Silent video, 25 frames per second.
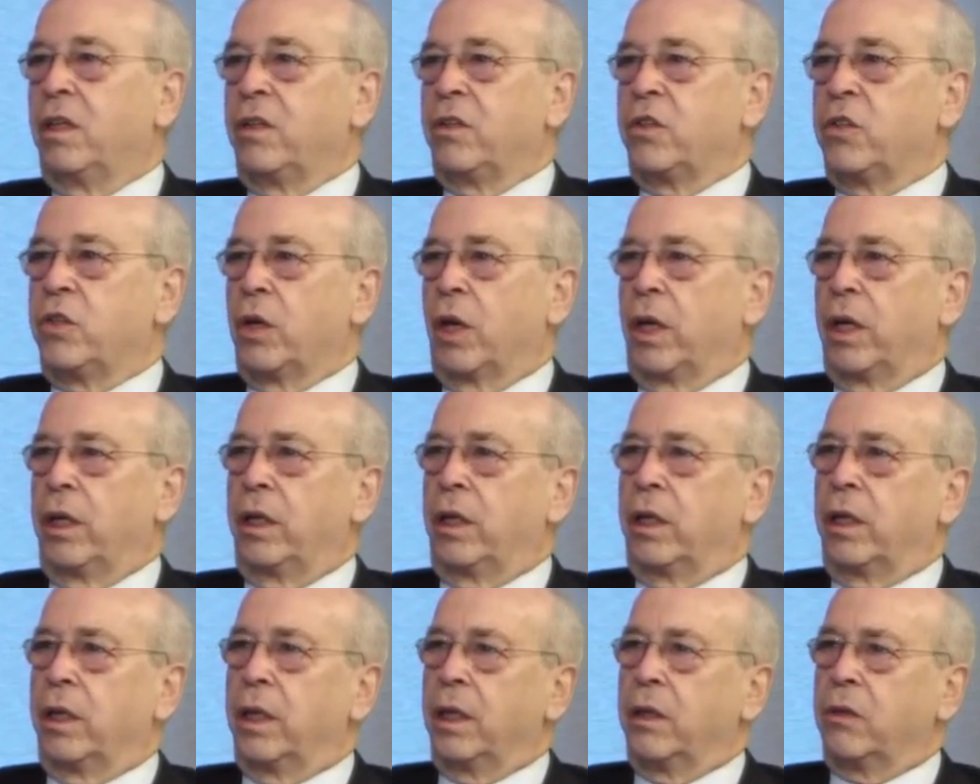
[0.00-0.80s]

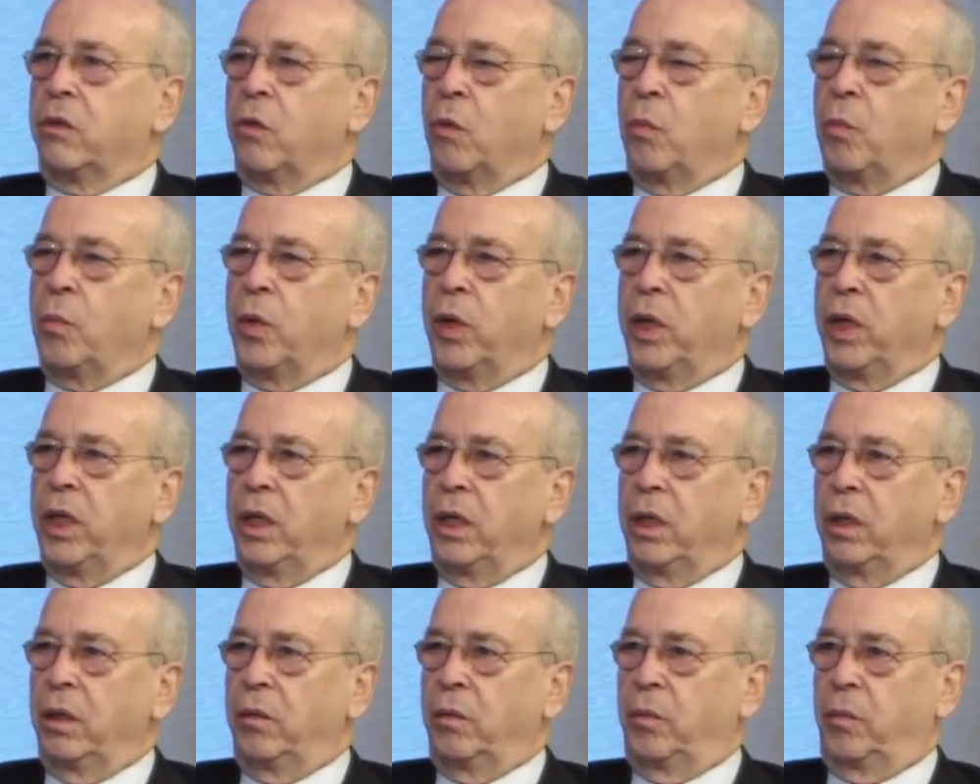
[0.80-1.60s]
China. So
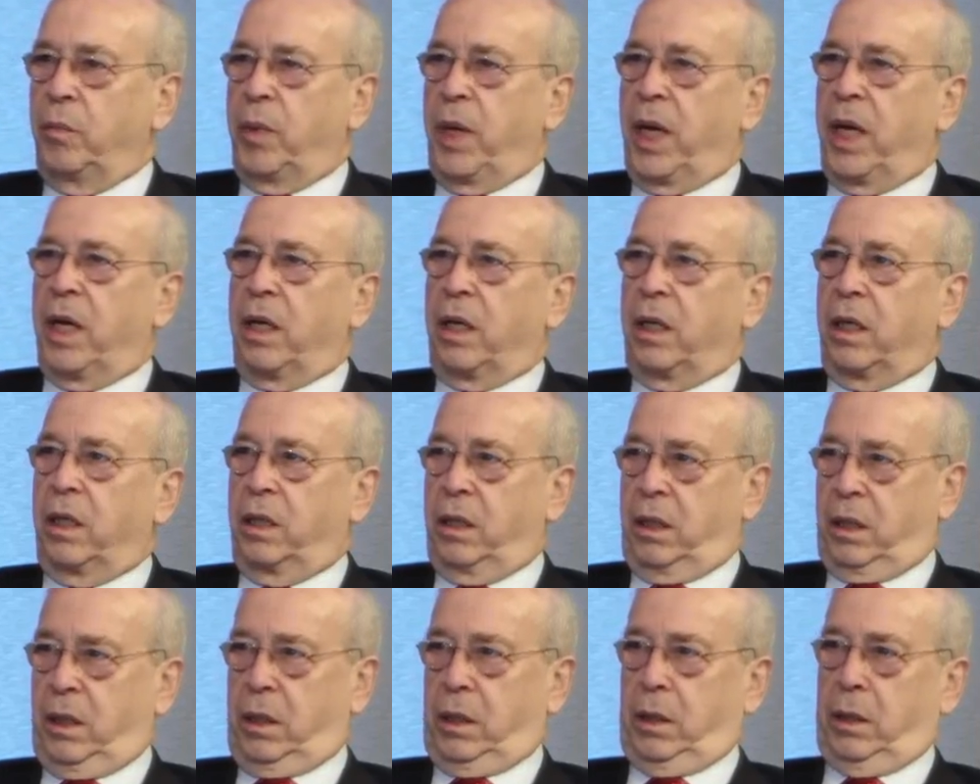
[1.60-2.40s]
bringing back
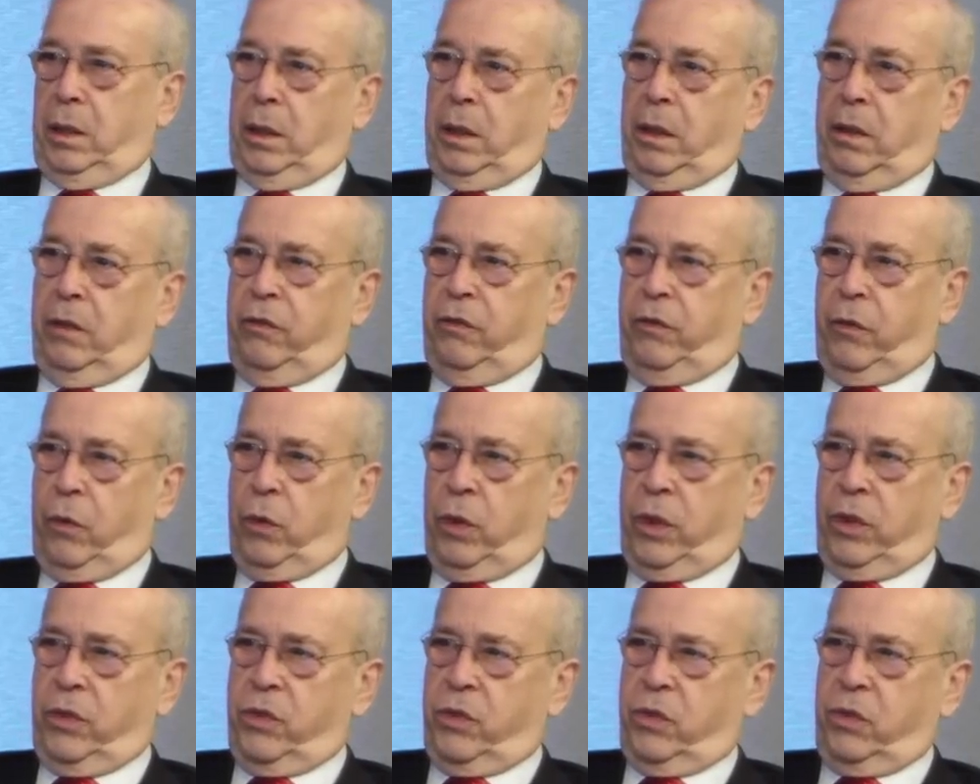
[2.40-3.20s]
the
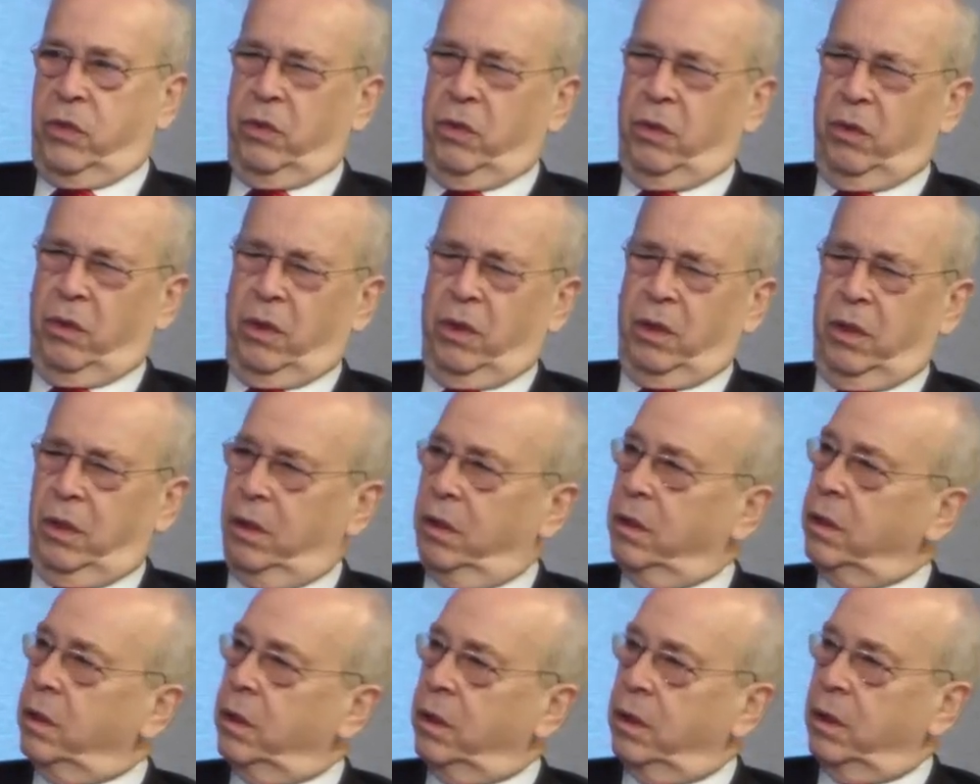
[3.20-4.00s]
focus to
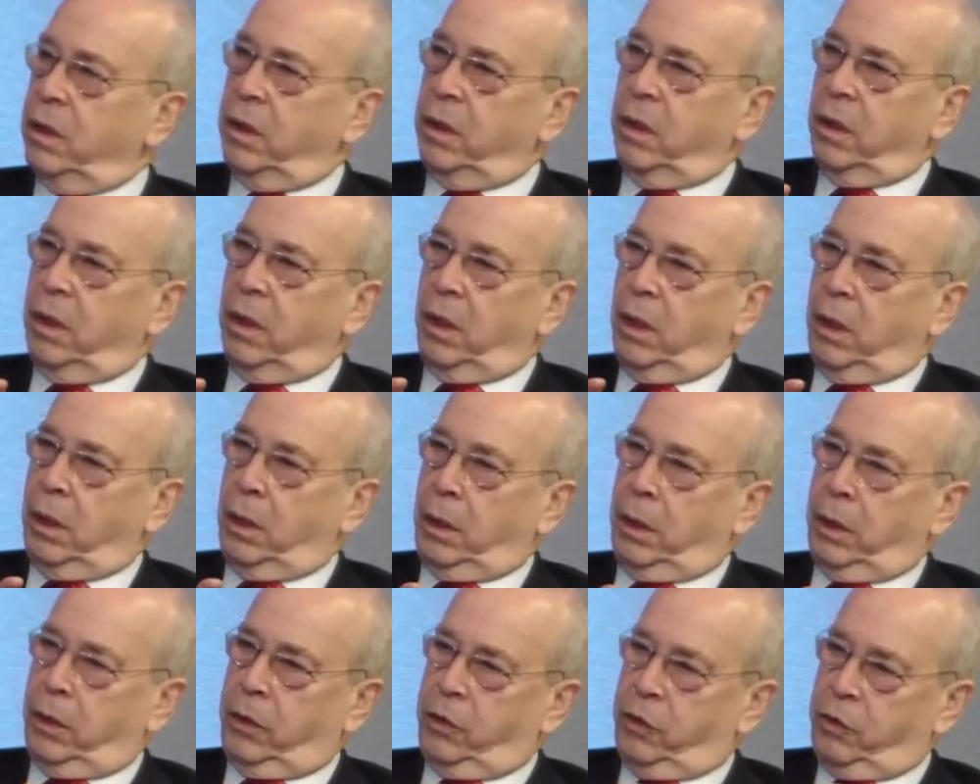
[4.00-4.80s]
the
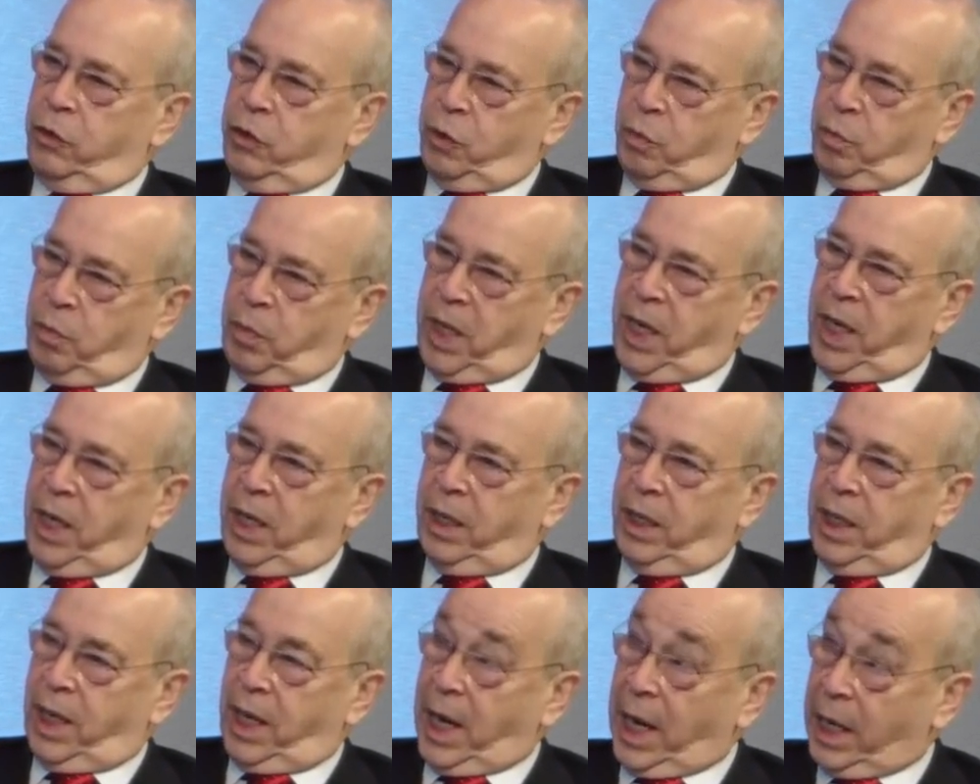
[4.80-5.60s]
uh, to
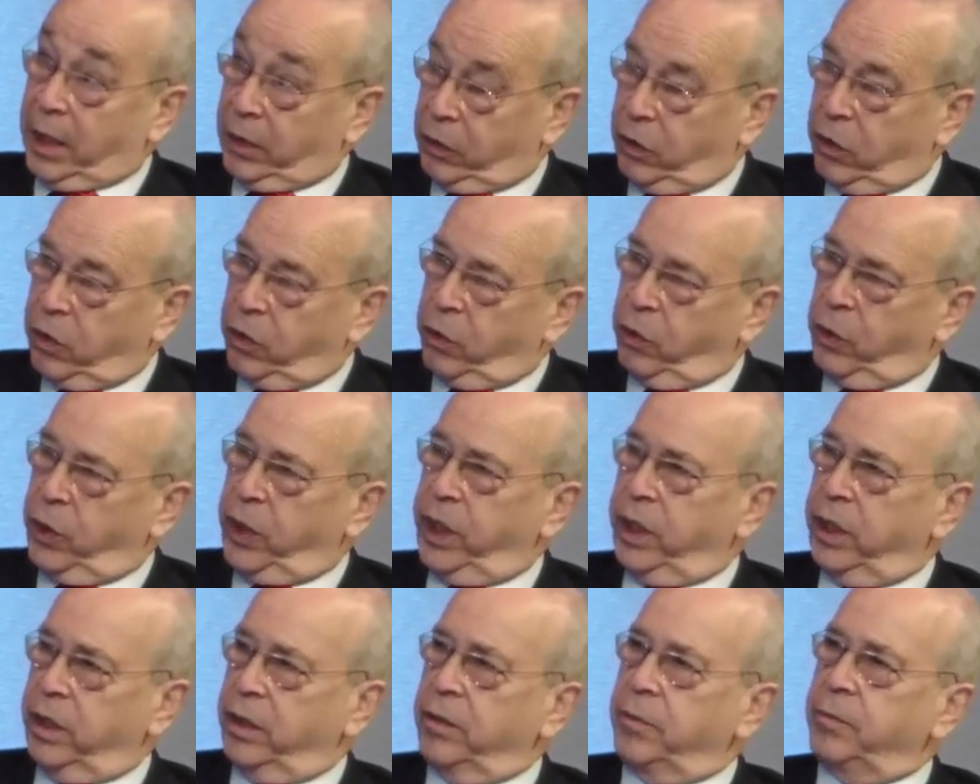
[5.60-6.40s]
Japan and
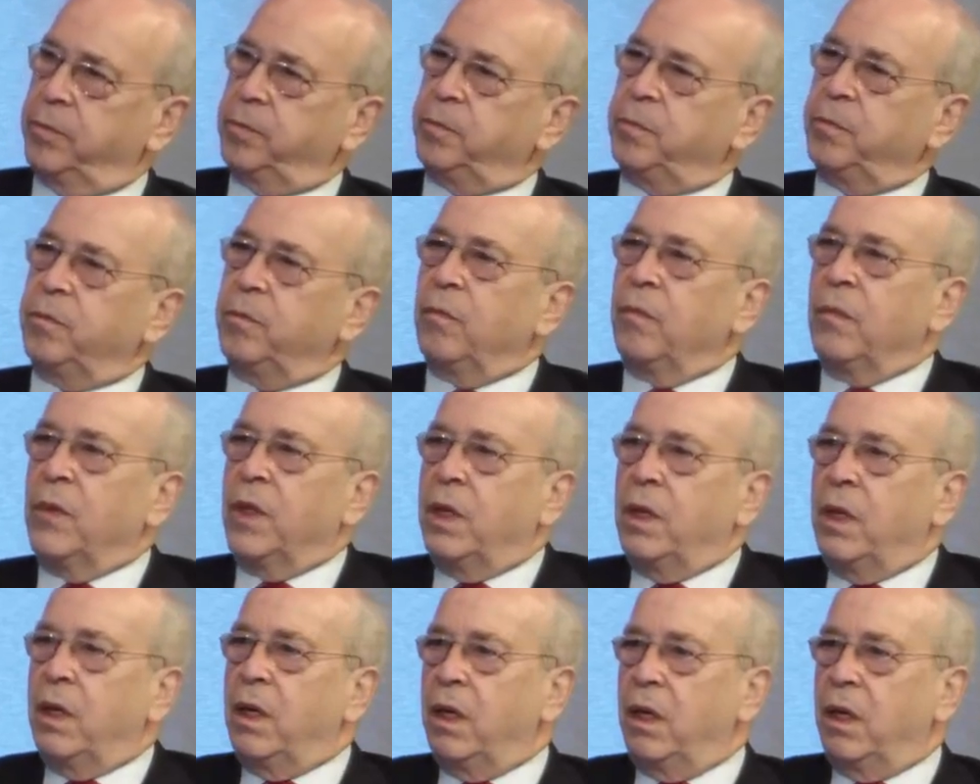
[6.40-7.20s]
Korea,
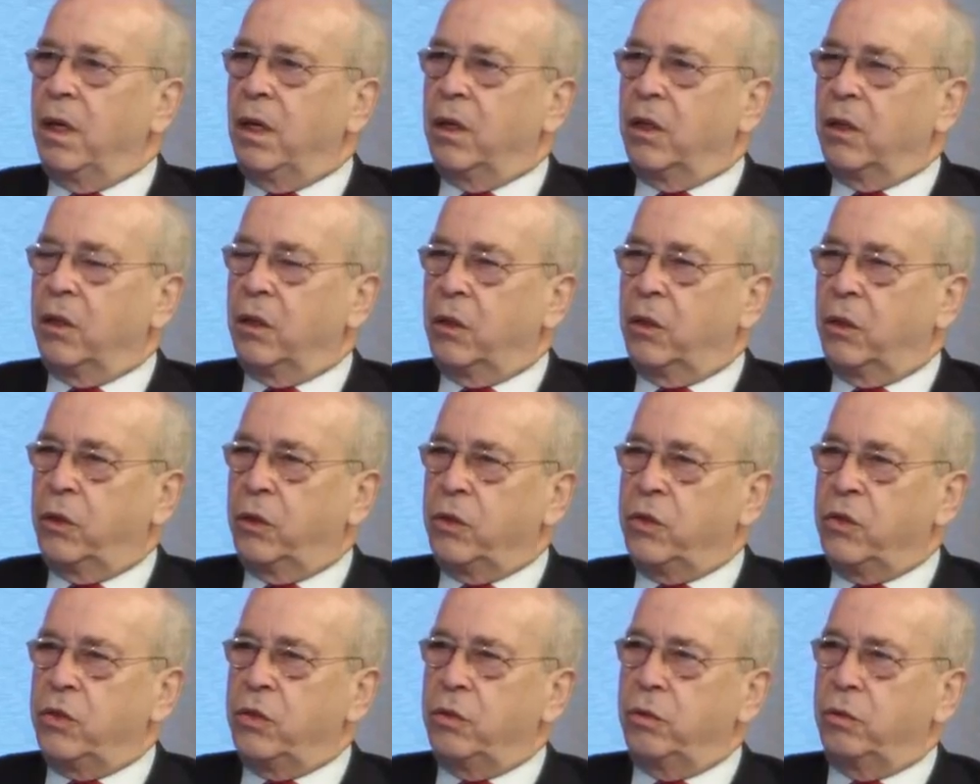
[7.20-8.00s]

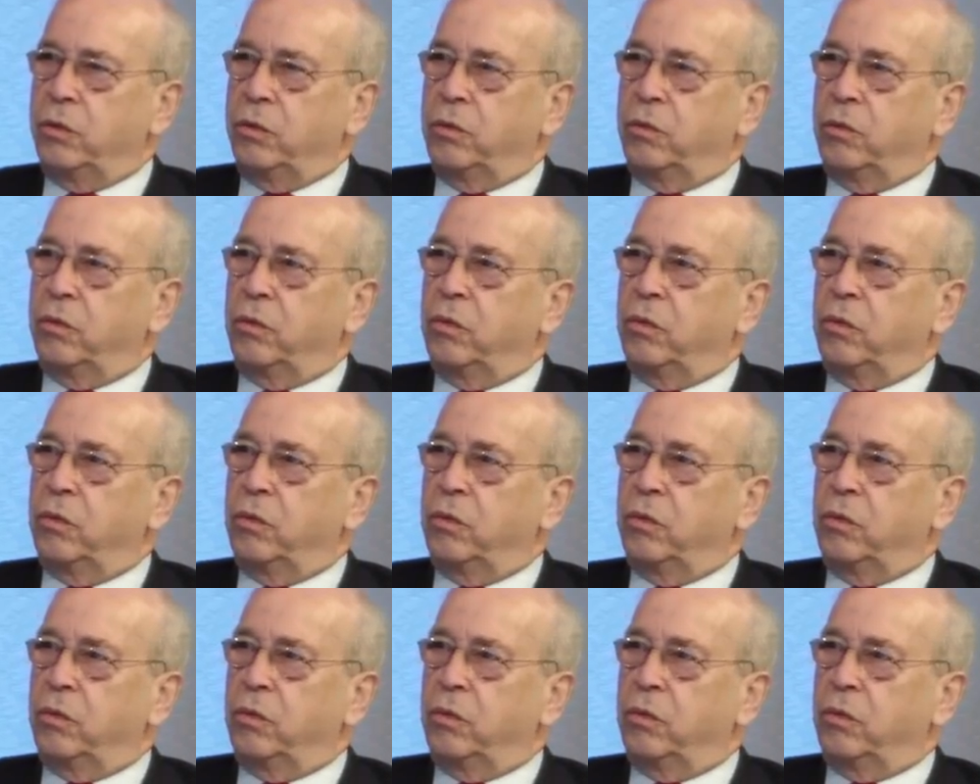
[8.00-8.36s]
could you